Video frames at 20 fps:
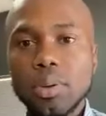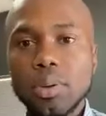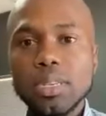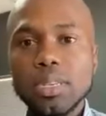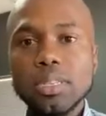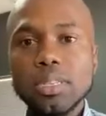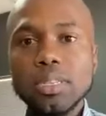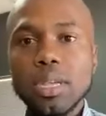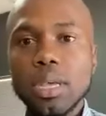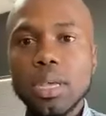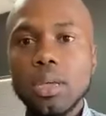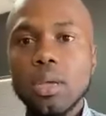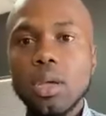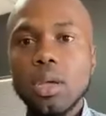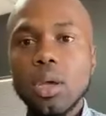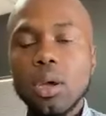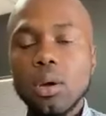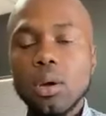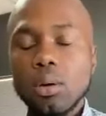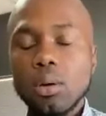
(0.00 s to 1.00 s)

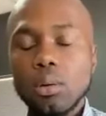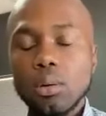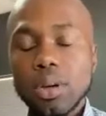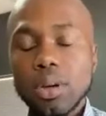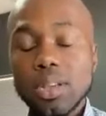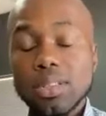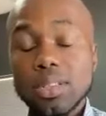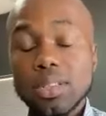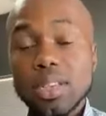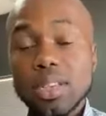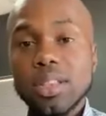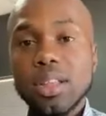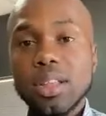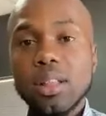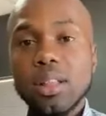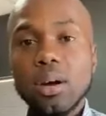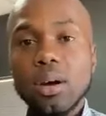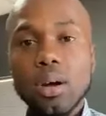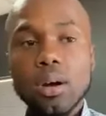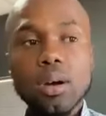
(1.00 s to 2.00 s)
BSA or
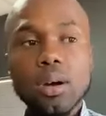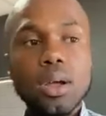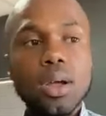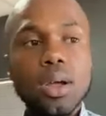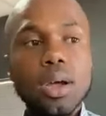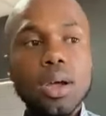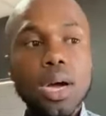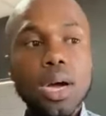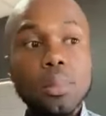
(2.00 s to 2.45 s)
SSLR.